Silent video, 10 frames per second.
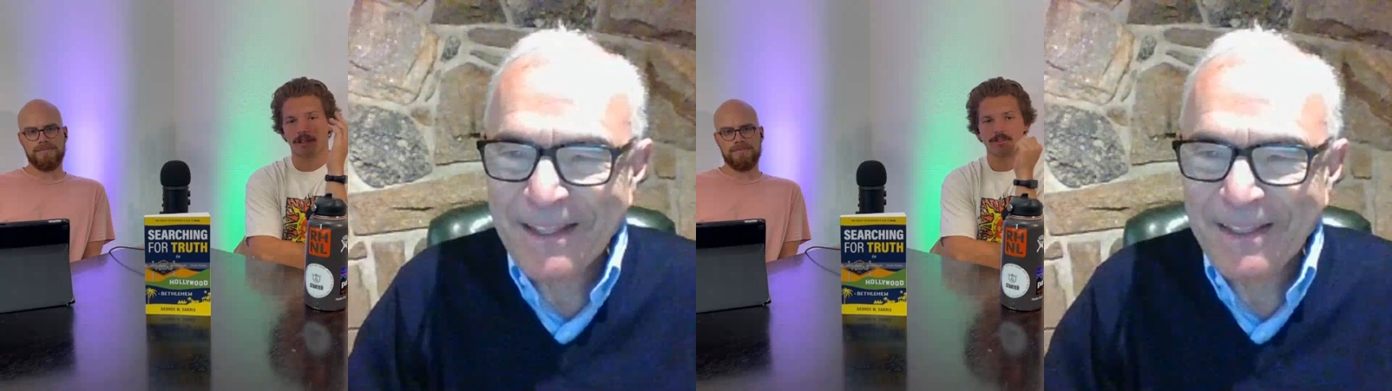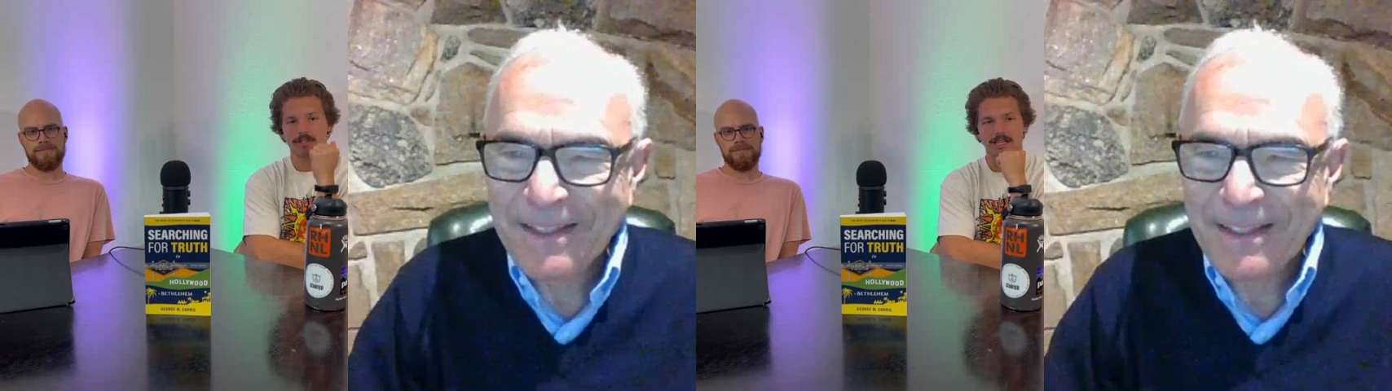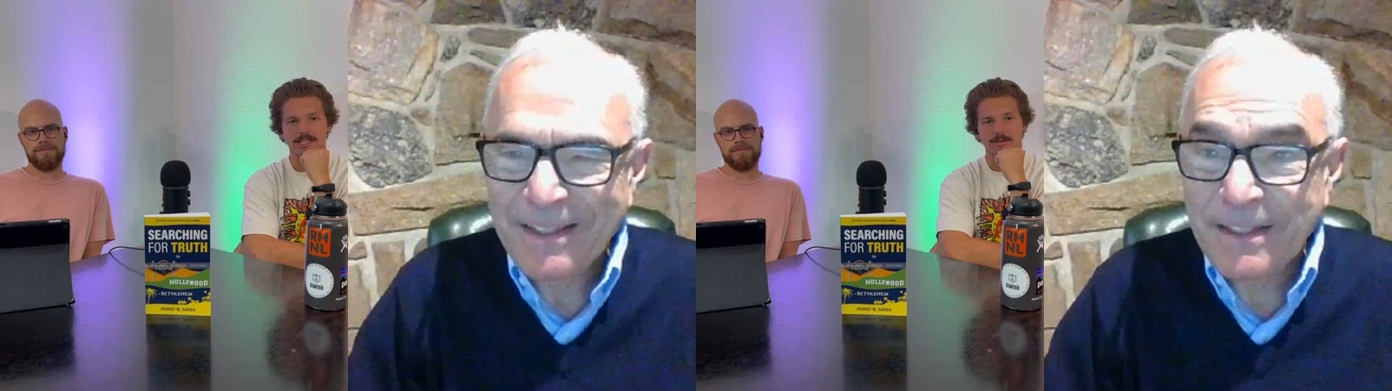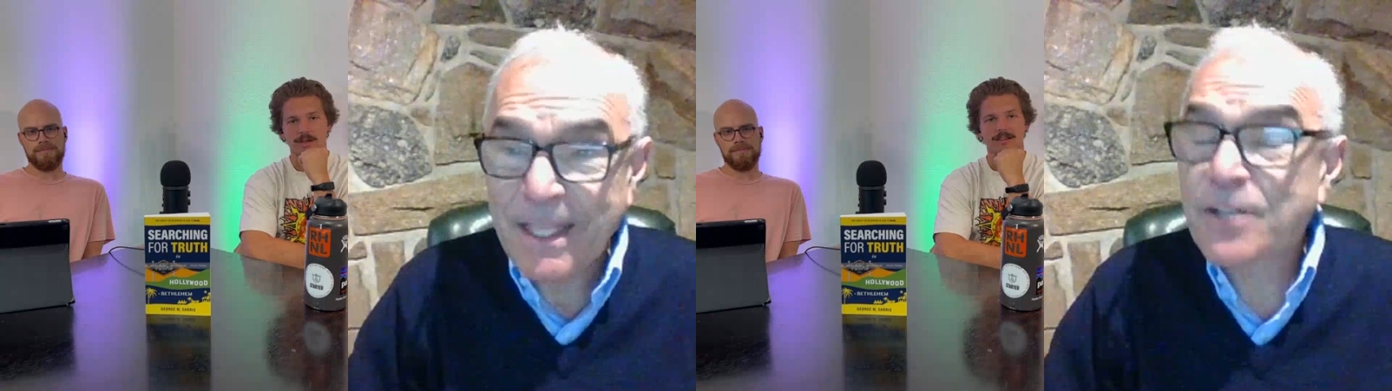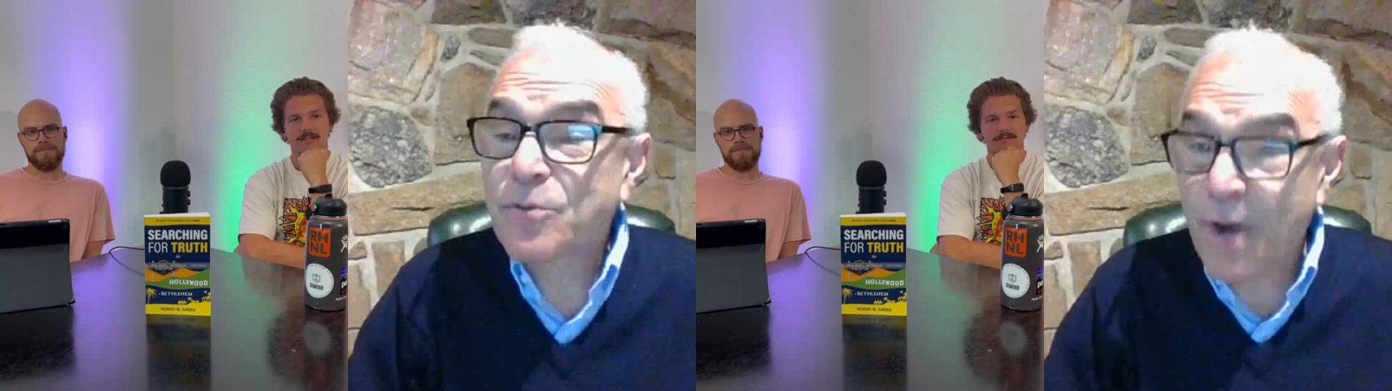Speaker 1: those days as
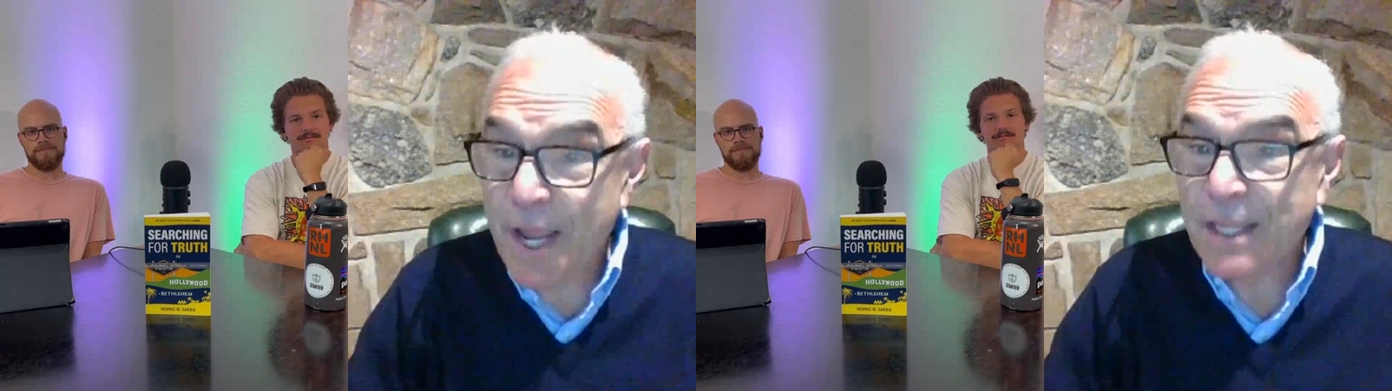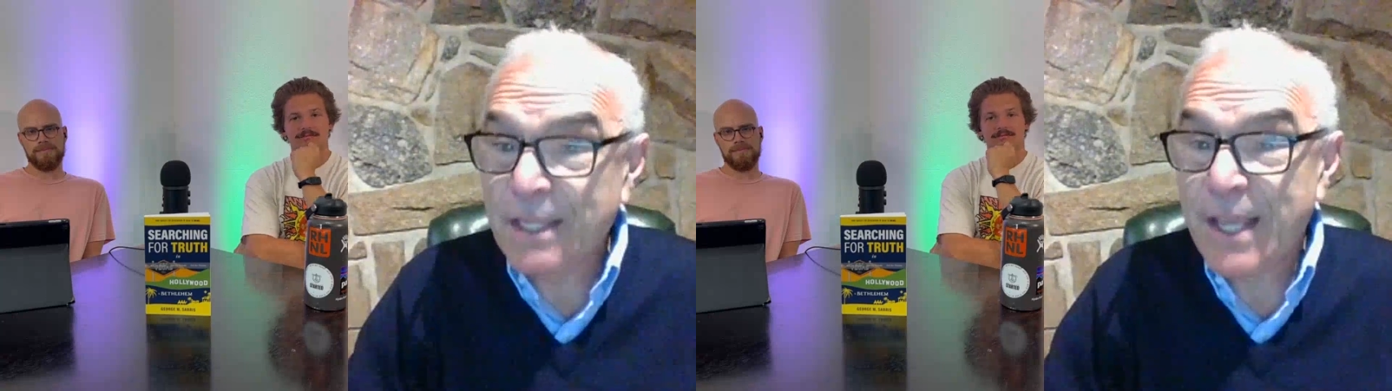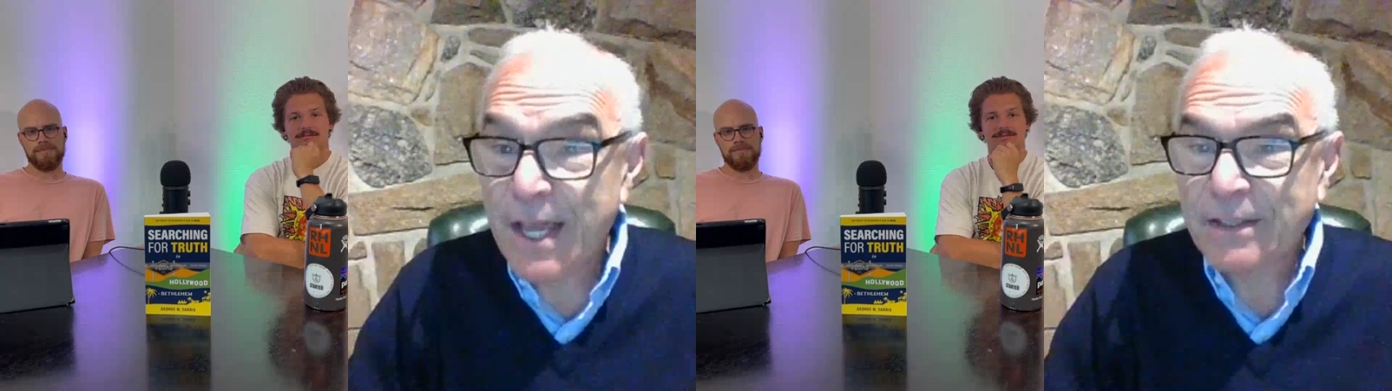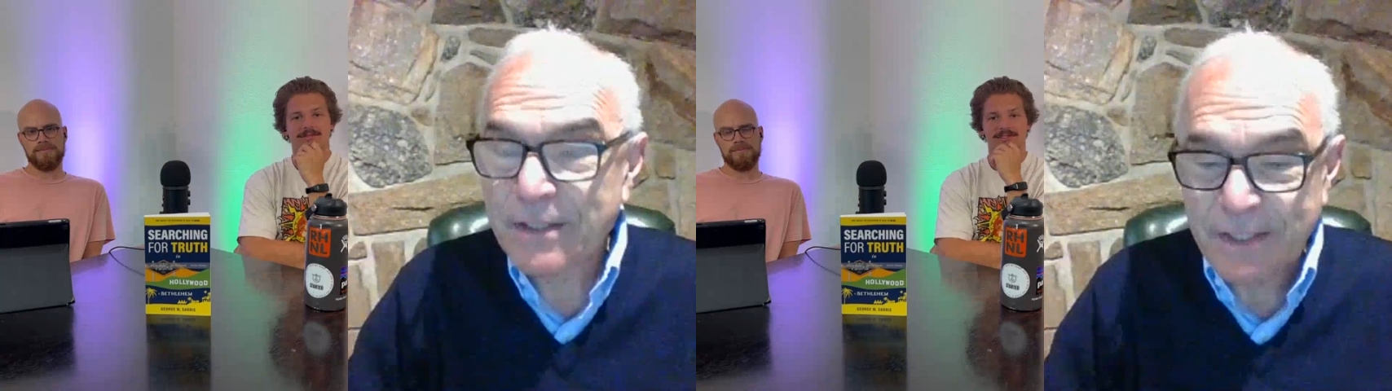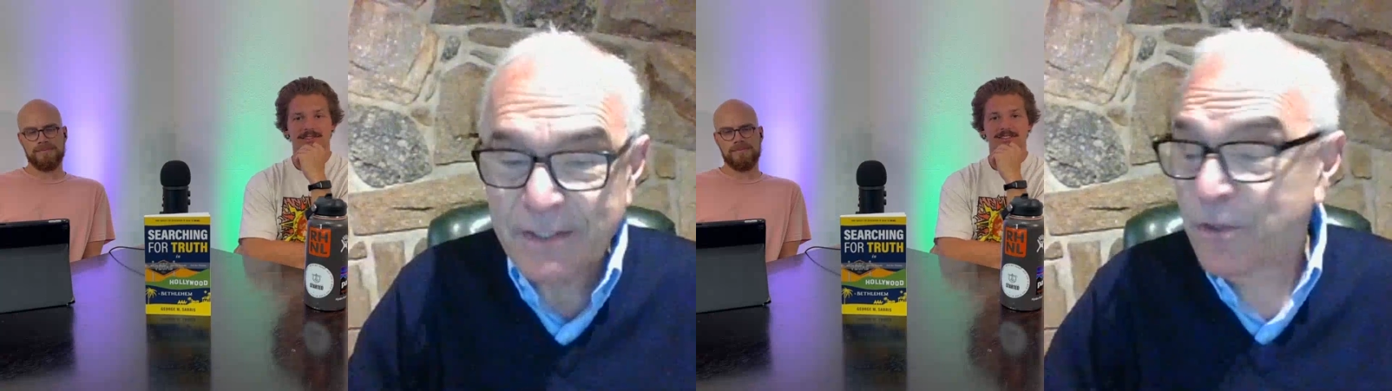well. That's right.
Speaker 2: Yeah.
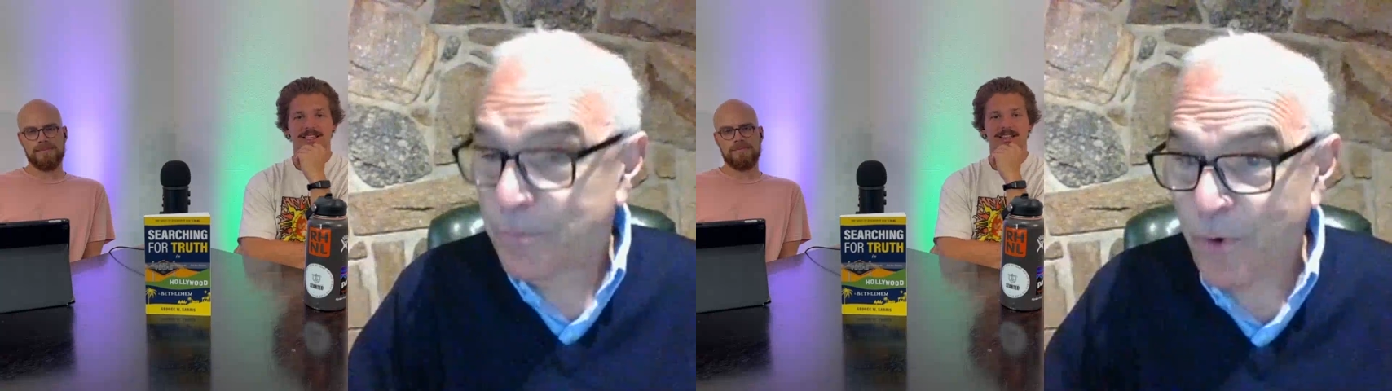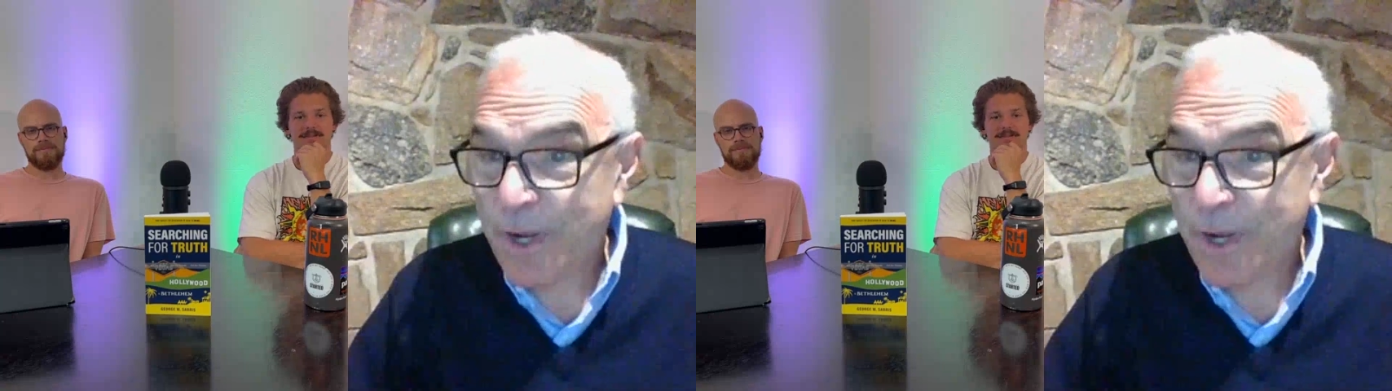Good yeah.